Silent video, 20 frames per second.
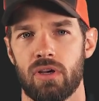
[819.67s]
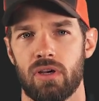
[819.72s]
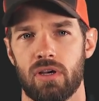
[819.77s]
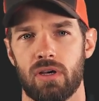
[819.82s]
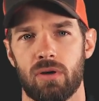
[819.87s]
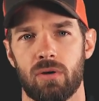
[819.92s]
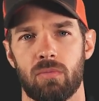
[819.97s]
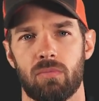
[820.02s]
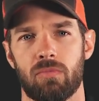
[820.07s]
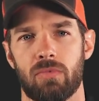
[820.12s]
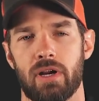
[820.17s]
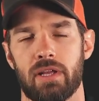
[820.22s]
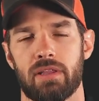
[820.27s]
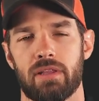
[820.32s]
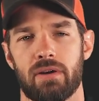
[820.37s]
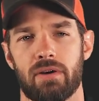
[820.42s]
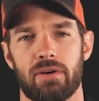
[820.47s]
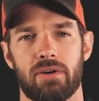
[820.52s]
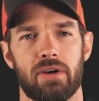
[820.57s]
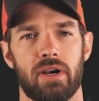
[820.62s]
right
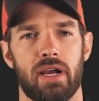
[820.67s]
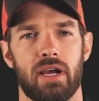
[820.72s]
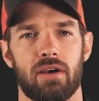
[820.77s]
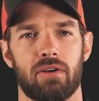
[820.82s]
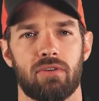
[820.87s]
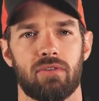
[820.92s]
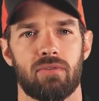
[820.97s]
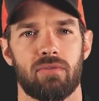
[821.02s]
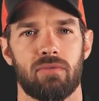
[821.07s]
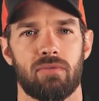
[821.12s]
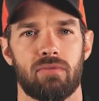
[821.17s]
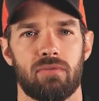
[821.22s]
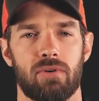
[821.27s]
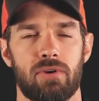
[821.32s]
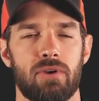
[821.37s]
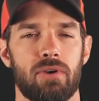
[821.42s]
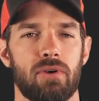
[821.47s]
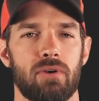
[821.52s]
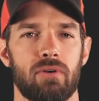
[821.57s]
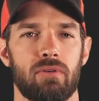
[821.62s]
there in your house for
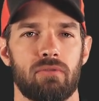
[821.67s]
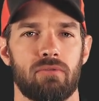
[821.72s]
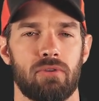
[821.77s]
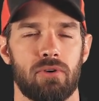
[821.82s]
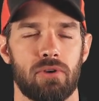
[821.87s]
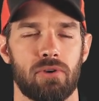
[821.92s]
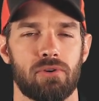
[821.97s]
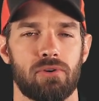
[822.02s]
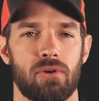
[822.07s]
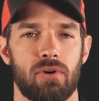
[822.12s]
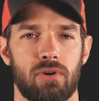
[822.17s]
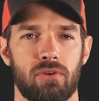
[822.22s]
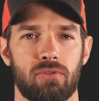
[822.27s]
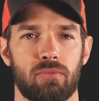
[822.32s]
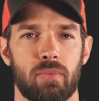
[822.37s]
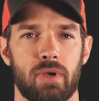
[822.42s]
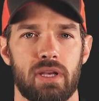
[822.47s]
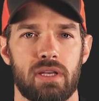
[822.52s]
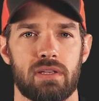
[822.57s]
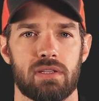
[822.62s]
your crawl
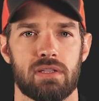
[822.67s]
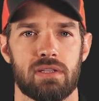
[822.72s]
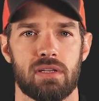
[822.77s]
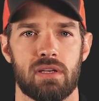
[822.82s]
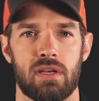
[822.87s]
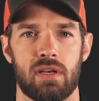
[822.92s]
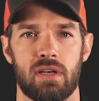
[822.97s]
space.